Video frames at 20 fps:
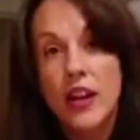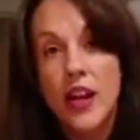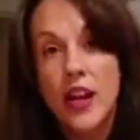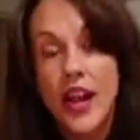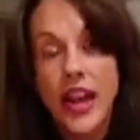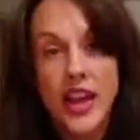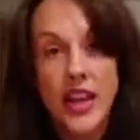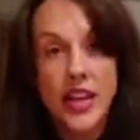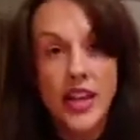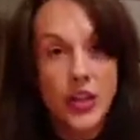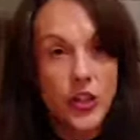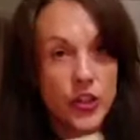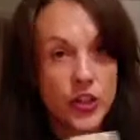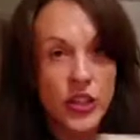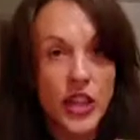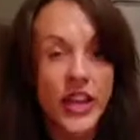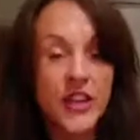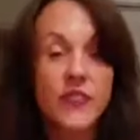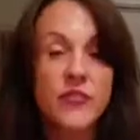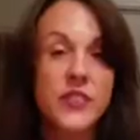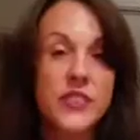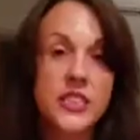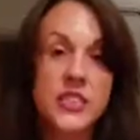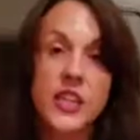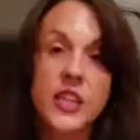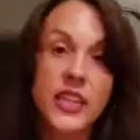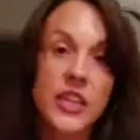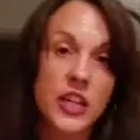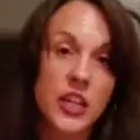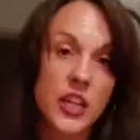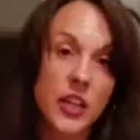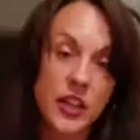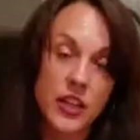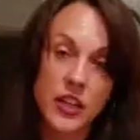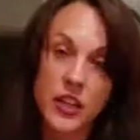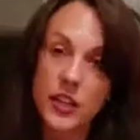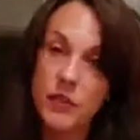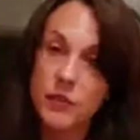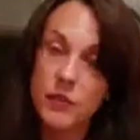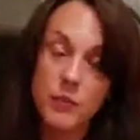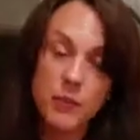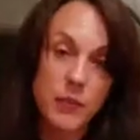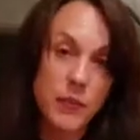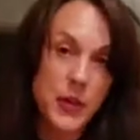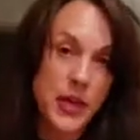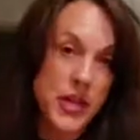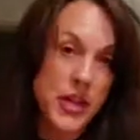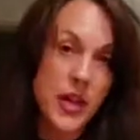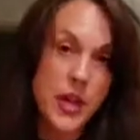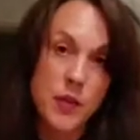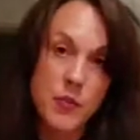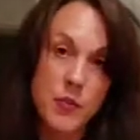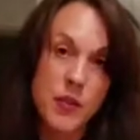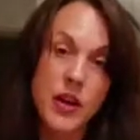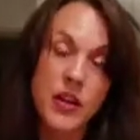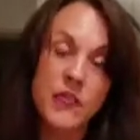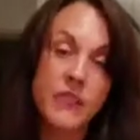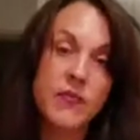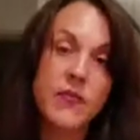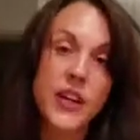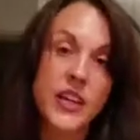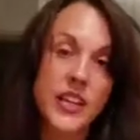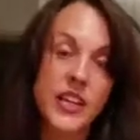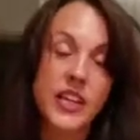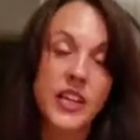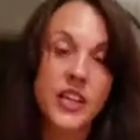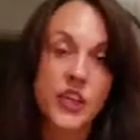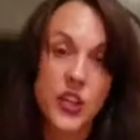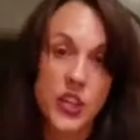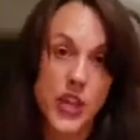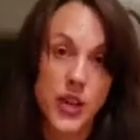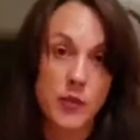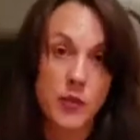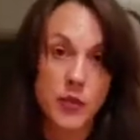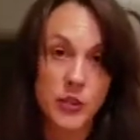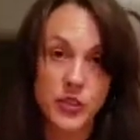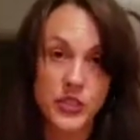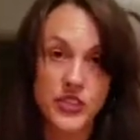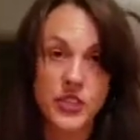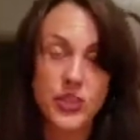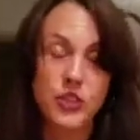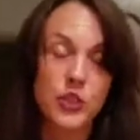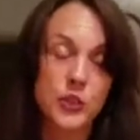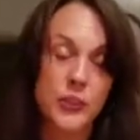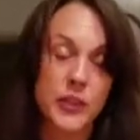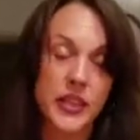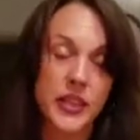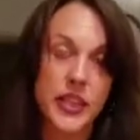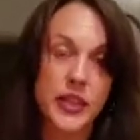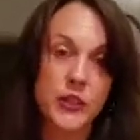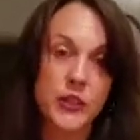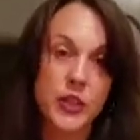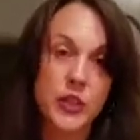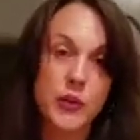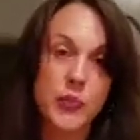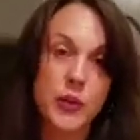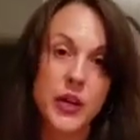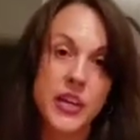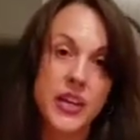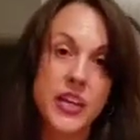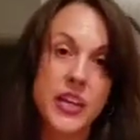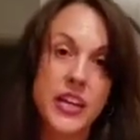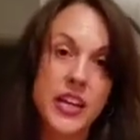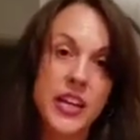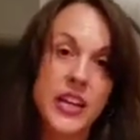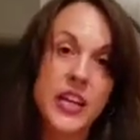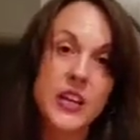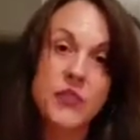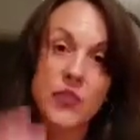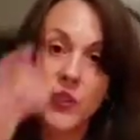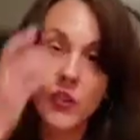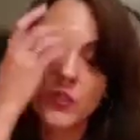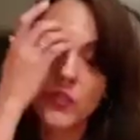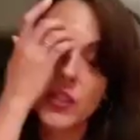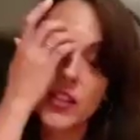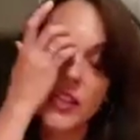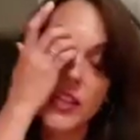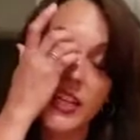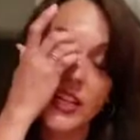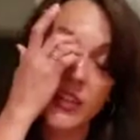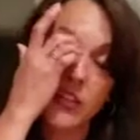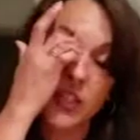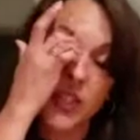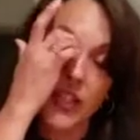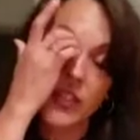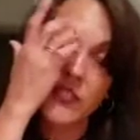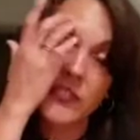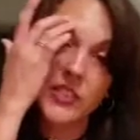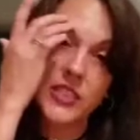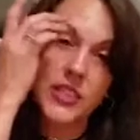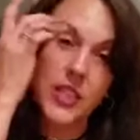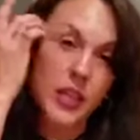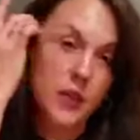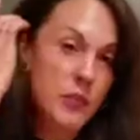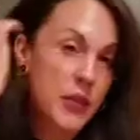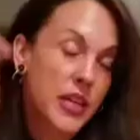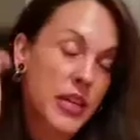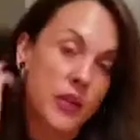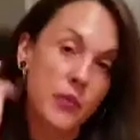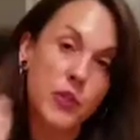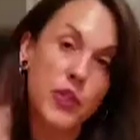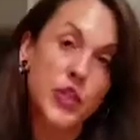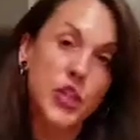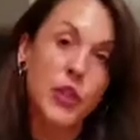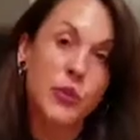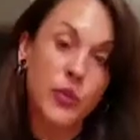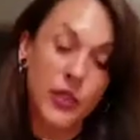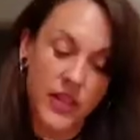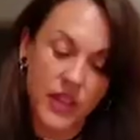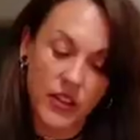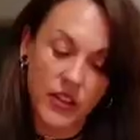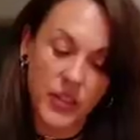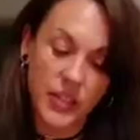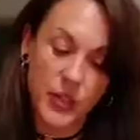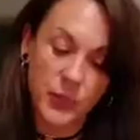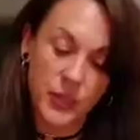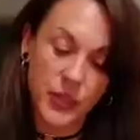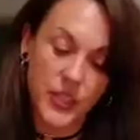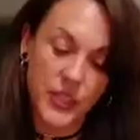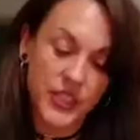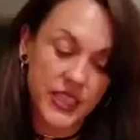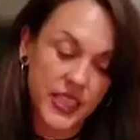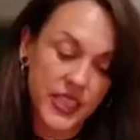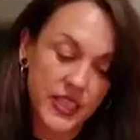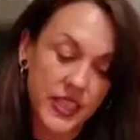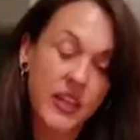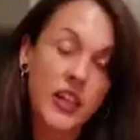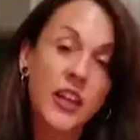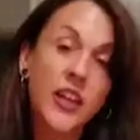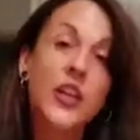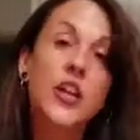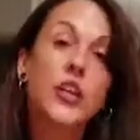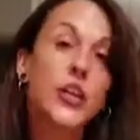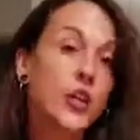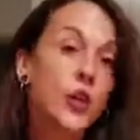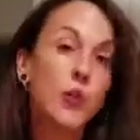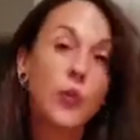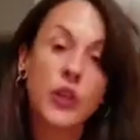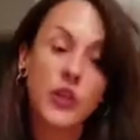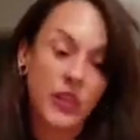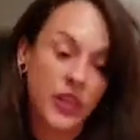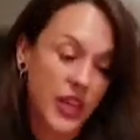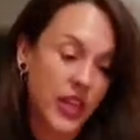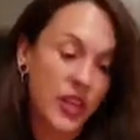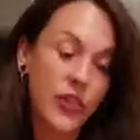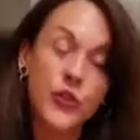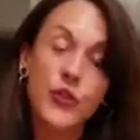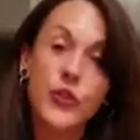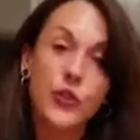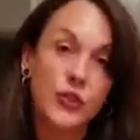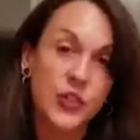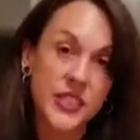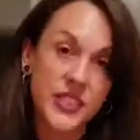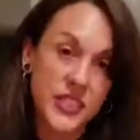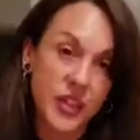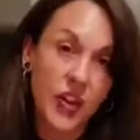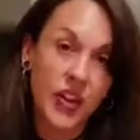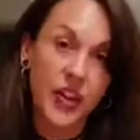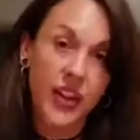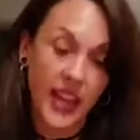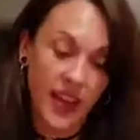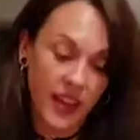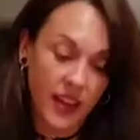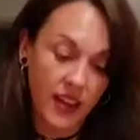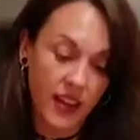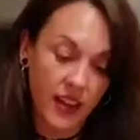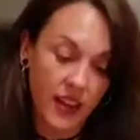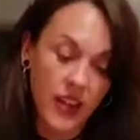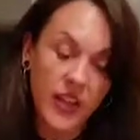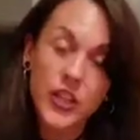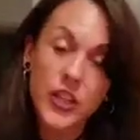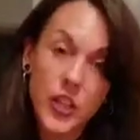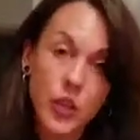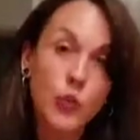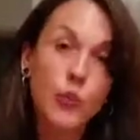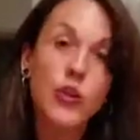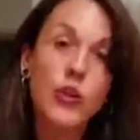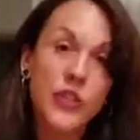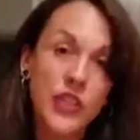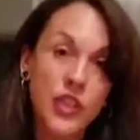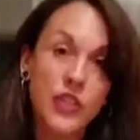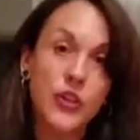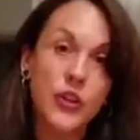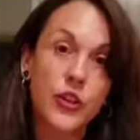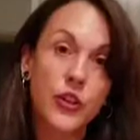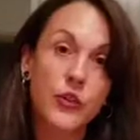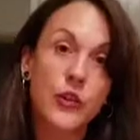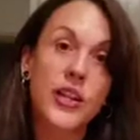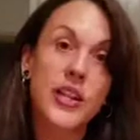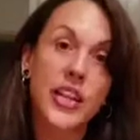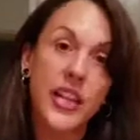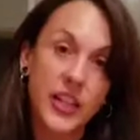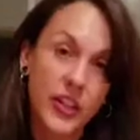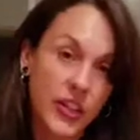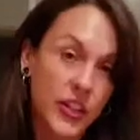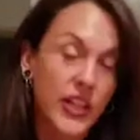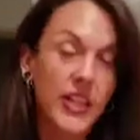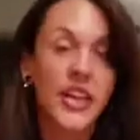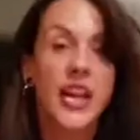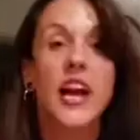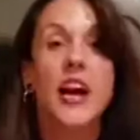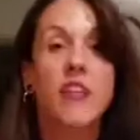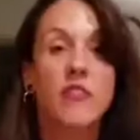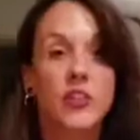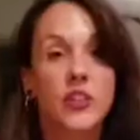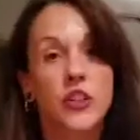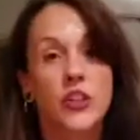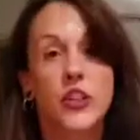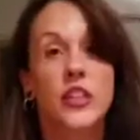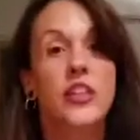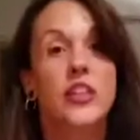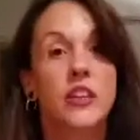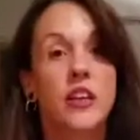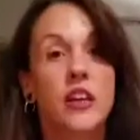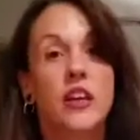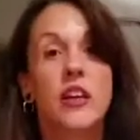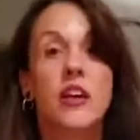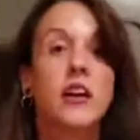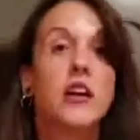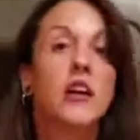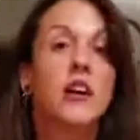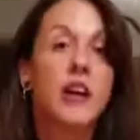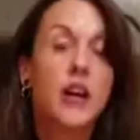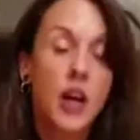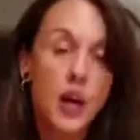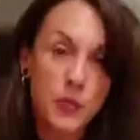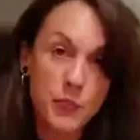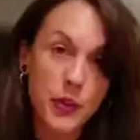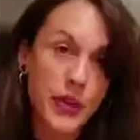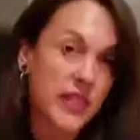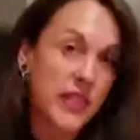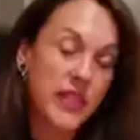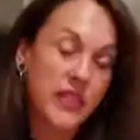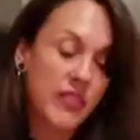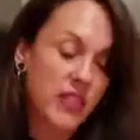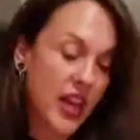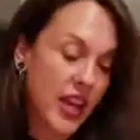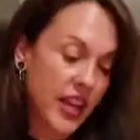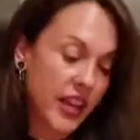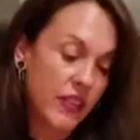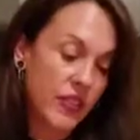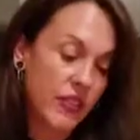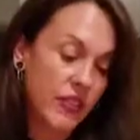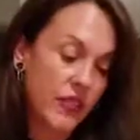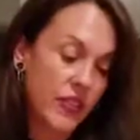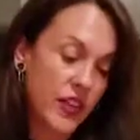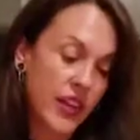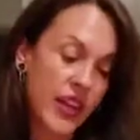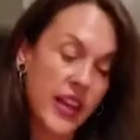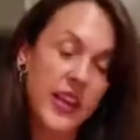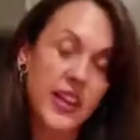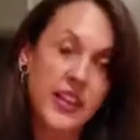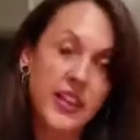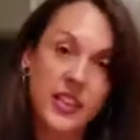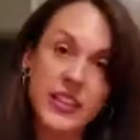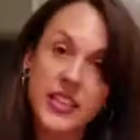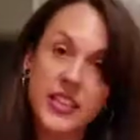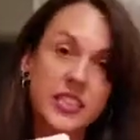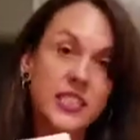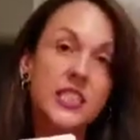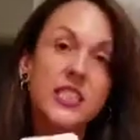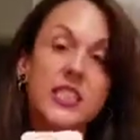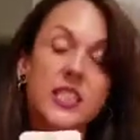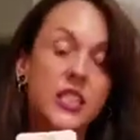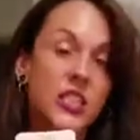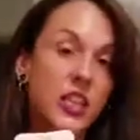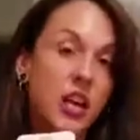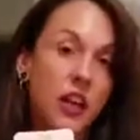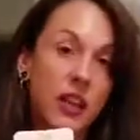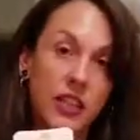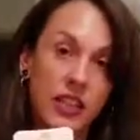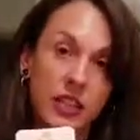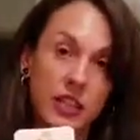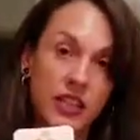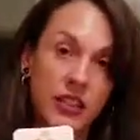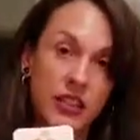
and your life is going to become a fucking shambles, excuse my language, but if you feel like your life is going to become shit without this person, you will get through this heartache. You will get through it, and you're going to have a good, abundant life. And this is a solid